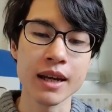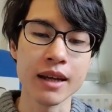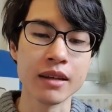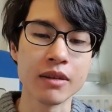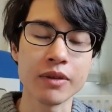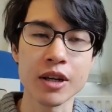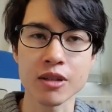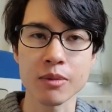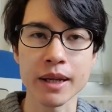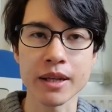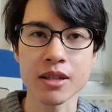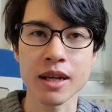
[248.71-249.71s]
in the first
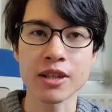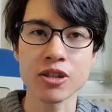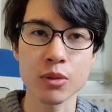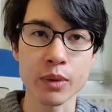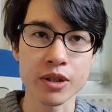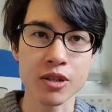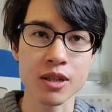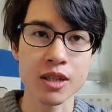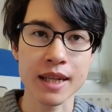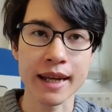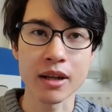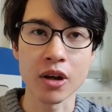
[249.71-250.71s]
place. I actually wanted to
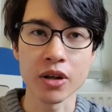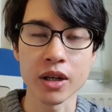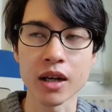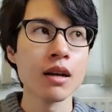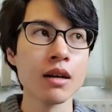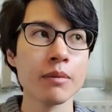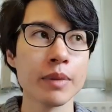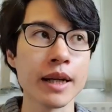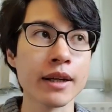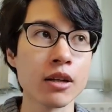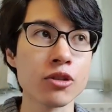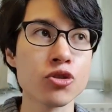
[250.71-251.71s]
stay longer. But I
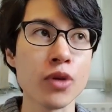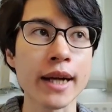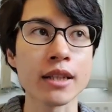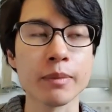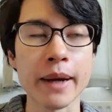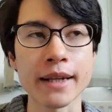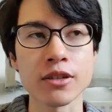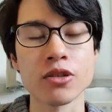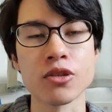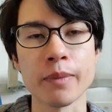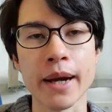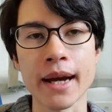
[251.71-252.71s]
got dragged back to
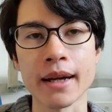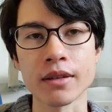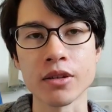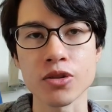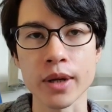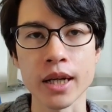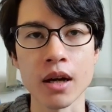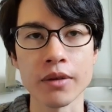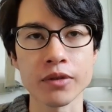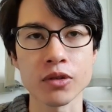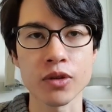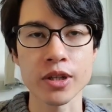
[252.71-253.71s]
Japan straight
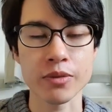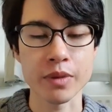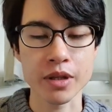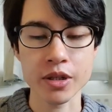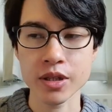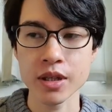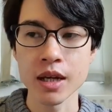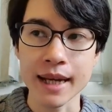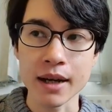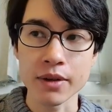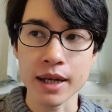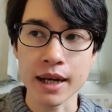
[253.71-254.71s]
after Christmas.
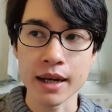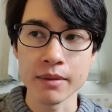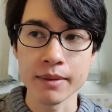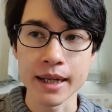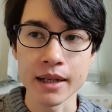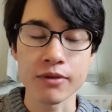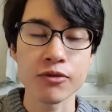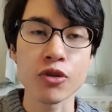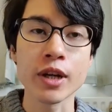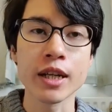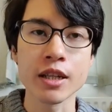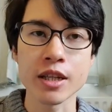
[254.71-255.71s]
Now that I'm a
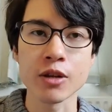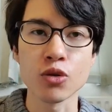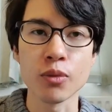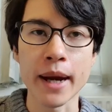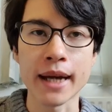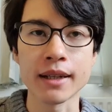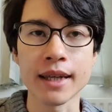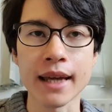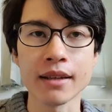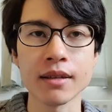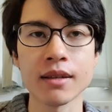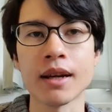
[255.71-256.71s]
free single man
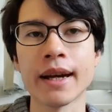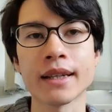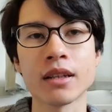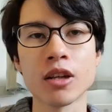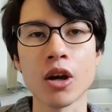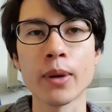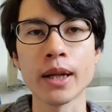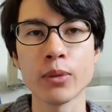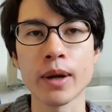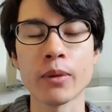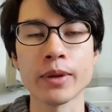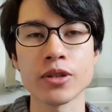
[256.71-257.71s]
again, I can go
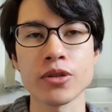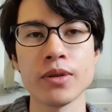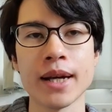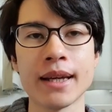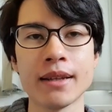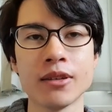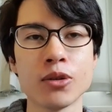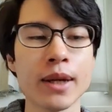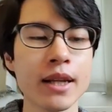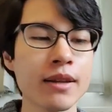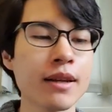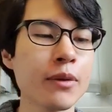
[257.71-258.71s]
anywhere I want to and do
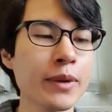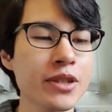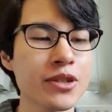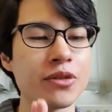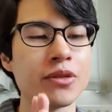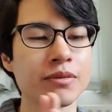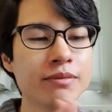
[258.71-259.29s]
anything I want to.